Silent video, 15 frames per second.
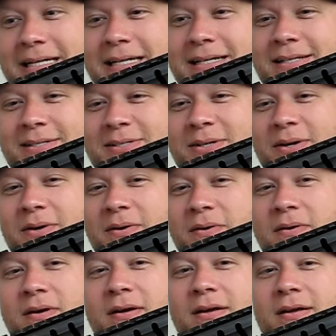
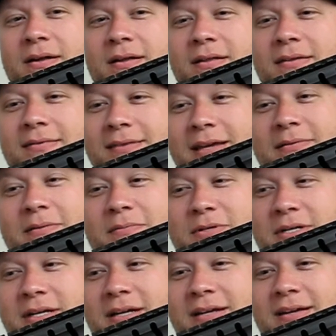So
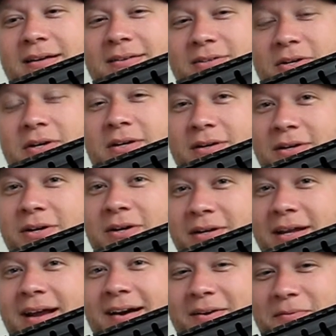CMMG took good
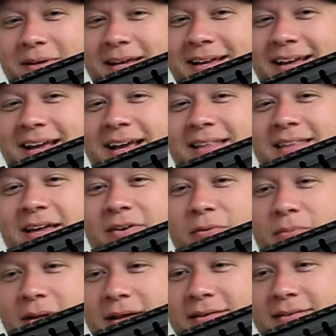care of me, and they
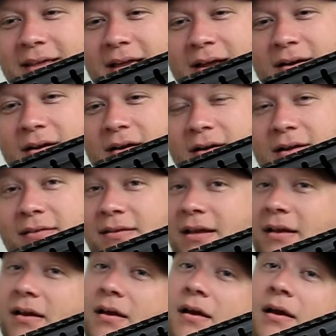replaced the handguard because
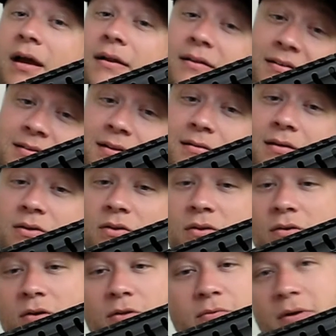they had discontinued
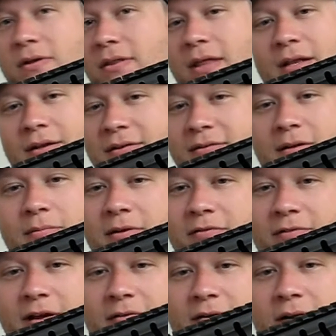the old one, and they just did me a
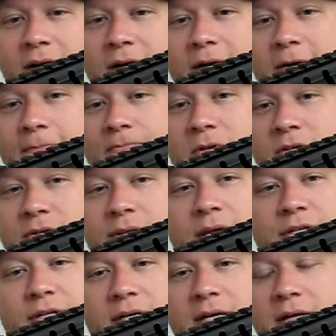favor. So they
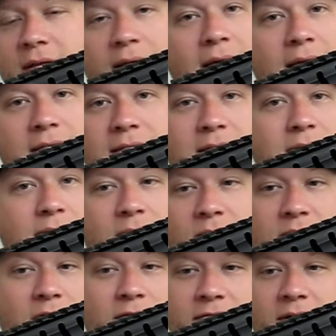checked out the gas system, it was
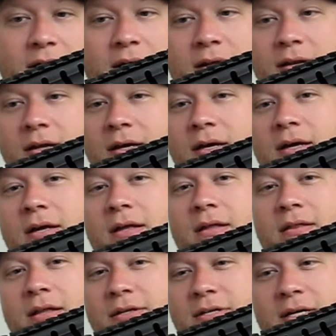all fine.
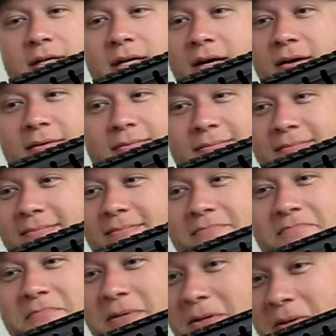They checked out
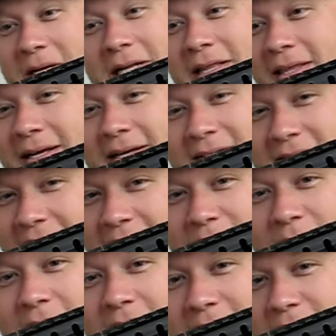anything else they could
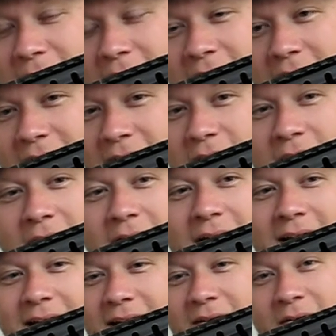possibly look
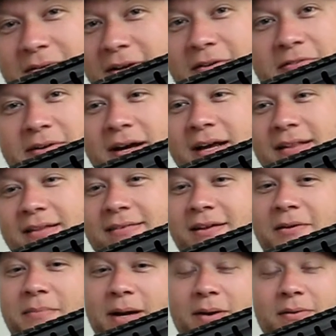at, and it was all fine. They
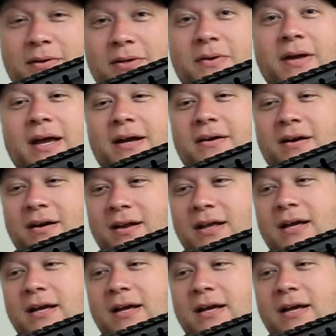sent it back with a new handguard.